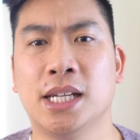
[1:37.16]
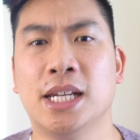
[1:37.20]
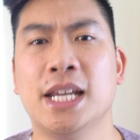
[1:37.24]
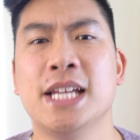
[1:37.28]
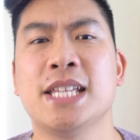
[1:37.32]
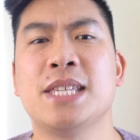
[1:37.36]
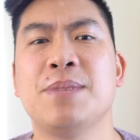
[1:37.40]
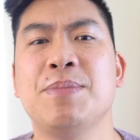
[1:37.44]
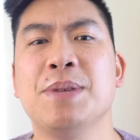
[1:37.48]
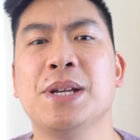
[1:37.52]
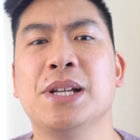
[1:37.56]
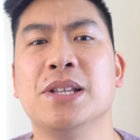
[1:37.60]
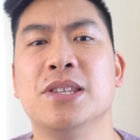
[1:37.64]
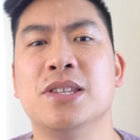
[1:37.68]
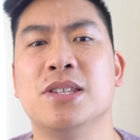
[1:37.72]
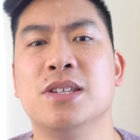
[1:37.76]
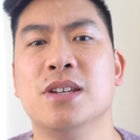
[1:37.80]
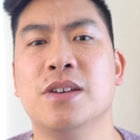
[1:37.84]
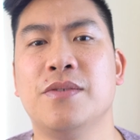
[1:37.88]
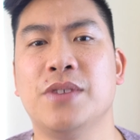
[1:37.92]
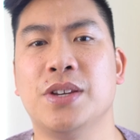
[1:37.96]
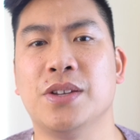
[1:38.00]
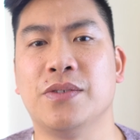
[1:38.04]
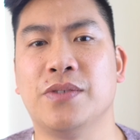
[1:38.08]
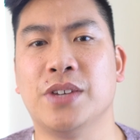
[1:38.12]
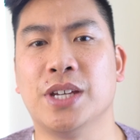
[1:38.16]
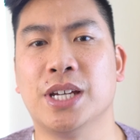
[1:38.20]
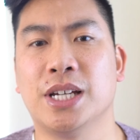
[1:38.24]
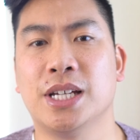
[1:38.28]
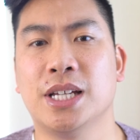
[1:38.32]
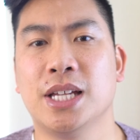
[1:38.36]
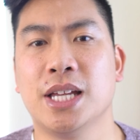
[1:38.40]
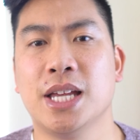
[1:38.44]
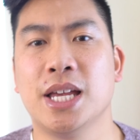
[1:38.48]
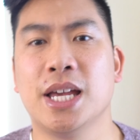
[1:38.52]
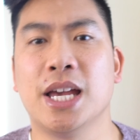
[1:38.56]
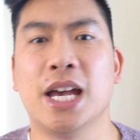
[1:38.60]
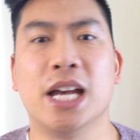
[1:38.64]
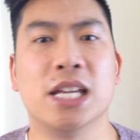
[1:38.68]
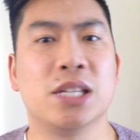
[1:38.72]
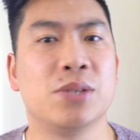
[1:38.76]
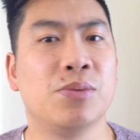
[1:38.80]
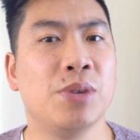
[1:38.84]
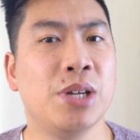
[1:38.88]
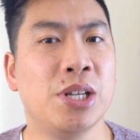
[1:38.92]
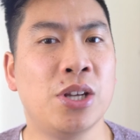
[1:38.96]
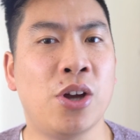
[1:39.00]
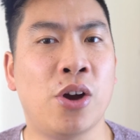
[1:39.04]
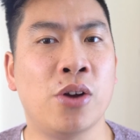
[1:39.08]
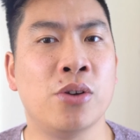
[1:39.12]
Let's be conservative here, as
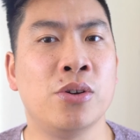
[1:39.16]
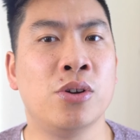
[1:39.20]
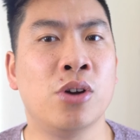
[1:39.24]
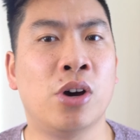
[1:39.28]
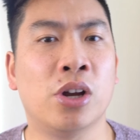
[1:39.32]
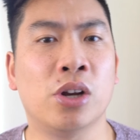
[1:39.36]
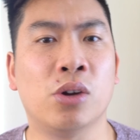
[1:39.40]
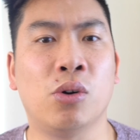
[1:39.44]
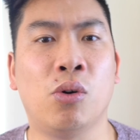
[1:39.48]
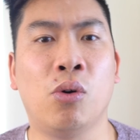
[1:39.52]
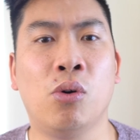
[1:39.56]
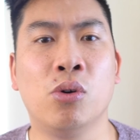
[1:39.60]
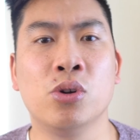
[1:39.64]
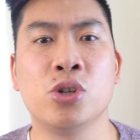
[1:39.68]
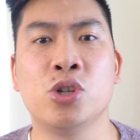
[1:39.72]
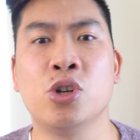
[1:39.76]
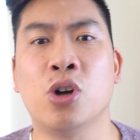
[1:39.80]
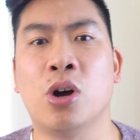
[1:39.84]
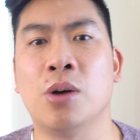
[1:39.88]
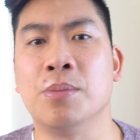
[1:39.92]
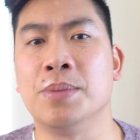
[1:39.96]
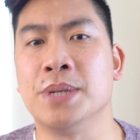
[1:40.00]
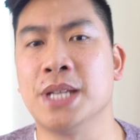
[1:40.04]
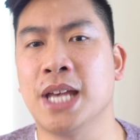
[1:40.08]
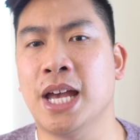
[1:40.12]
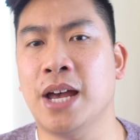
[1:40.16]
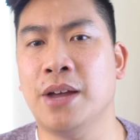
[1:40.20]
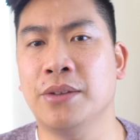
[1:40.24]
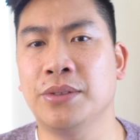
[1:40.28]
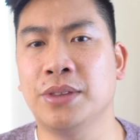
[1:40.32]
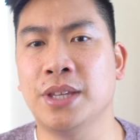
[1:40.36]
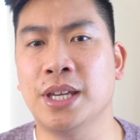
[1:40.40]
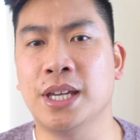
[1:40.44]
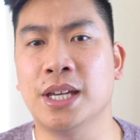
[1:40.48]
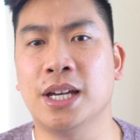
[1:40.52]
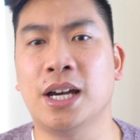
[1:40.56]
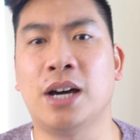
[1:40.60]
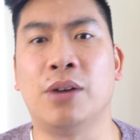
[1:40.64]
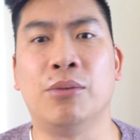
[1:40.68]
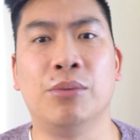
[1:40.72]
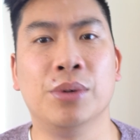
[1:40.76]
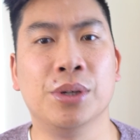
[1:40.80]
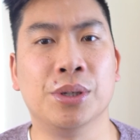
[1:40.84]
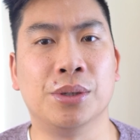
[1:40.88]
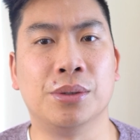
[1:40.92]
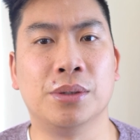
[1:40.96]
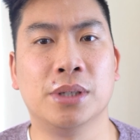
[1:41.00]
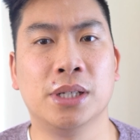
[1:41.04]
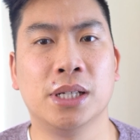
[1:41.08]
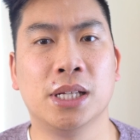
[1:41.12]
we know not all jobs out there are
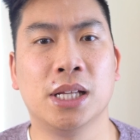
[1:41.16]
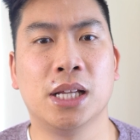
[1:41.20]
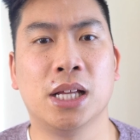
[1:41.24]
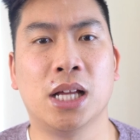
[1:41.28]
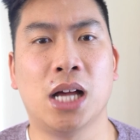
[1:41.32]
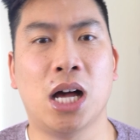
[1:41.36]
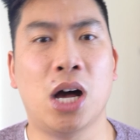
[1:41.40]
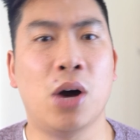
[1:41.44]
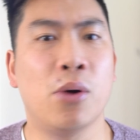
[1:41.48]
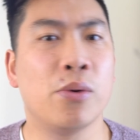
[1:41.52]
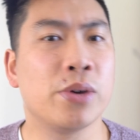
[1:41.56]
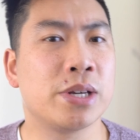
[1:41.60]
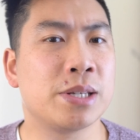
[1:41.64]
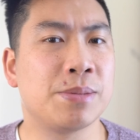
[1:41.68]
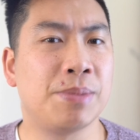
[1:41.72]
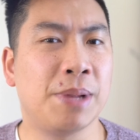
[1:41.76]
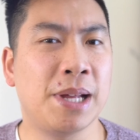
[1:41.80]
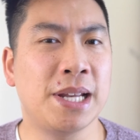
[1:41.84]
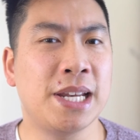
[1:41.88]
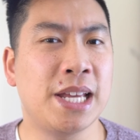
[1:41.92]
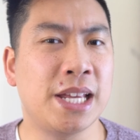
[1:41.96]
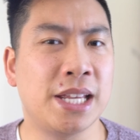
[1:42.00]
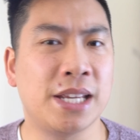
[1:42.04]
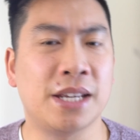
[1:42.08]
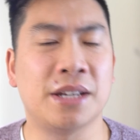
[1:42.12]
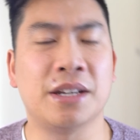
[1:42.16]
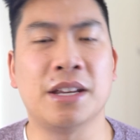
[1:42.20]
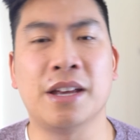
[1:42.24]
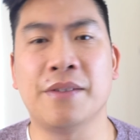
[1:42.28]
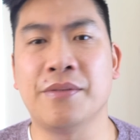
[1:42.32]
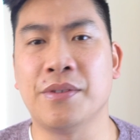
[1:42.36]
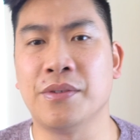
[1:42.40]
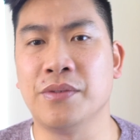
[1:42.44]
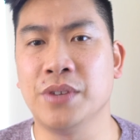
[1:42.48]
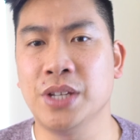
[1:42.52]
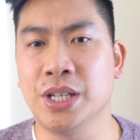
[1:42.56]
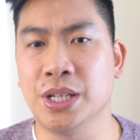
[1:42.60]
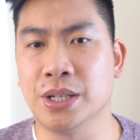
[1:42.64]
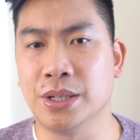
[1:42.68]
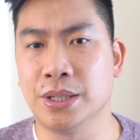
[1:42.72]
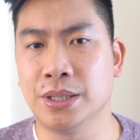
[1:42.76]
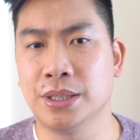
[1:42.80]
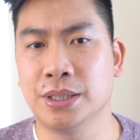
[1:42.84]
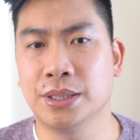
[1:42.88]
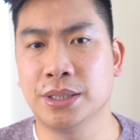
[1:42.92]
real. I'll explain that in another video.